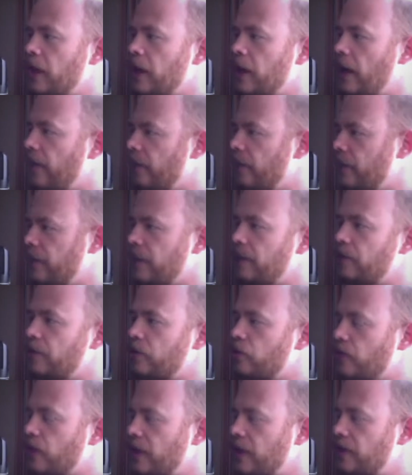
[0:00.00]
have
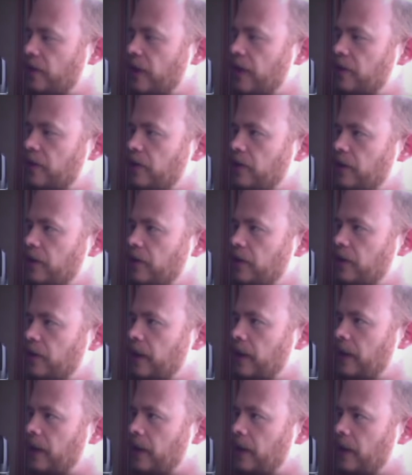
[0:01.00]
attempted translations,
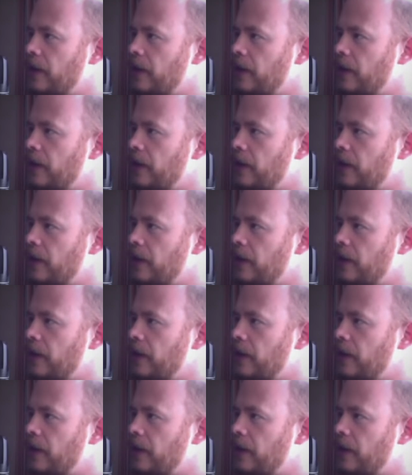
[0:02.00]
and